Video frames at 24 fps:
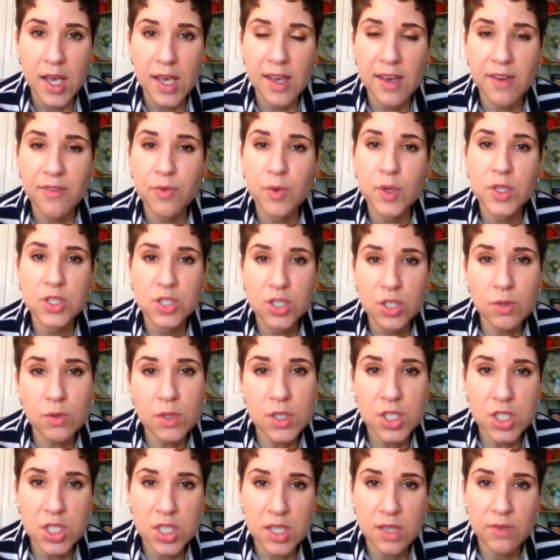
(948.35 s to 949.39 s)
if we do
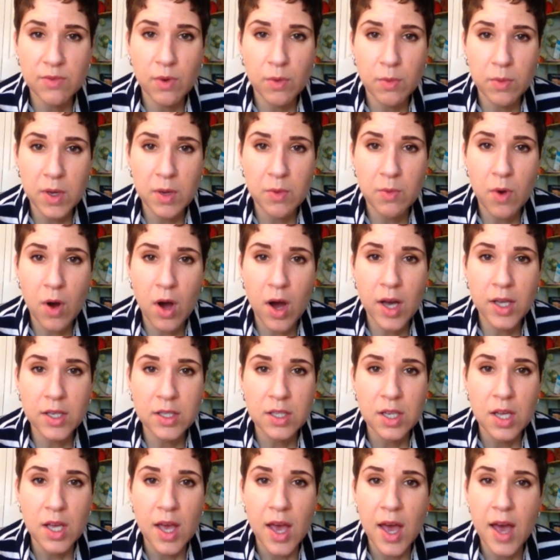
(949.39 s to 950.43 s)
achieve what we want,
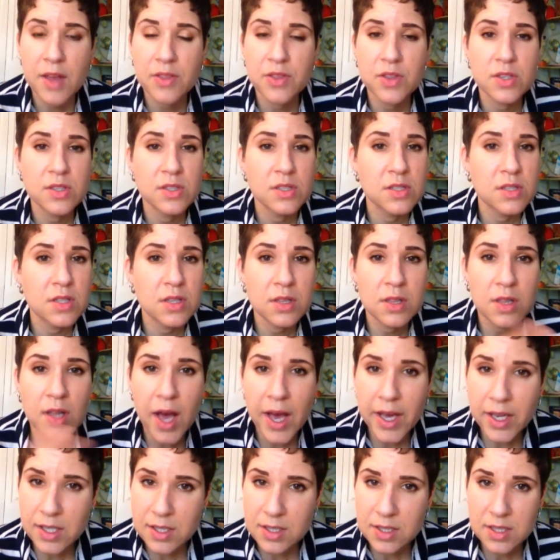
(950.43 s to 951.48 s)
at the
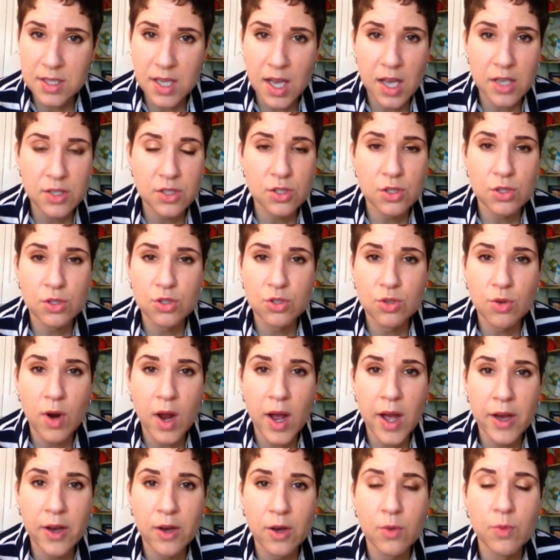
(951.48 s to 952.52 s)
slightest test or
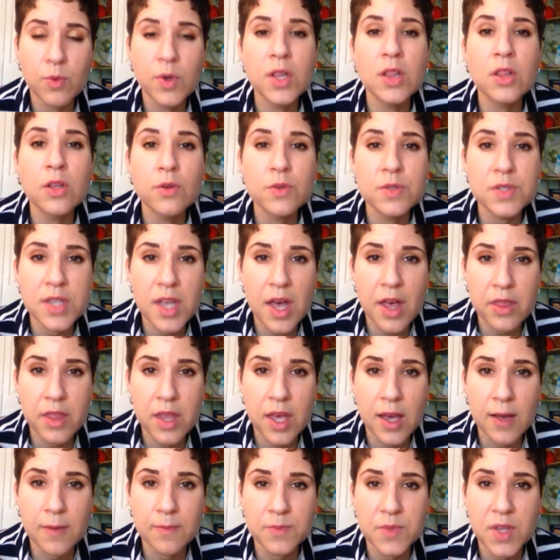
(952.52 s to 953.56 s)
trial, we lose that
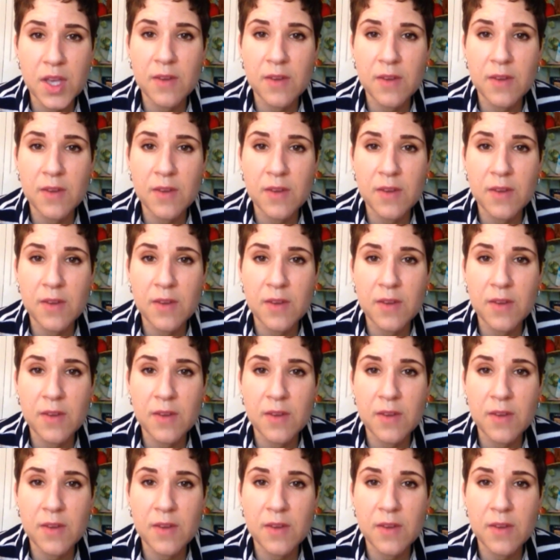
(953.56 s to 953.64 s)
thing.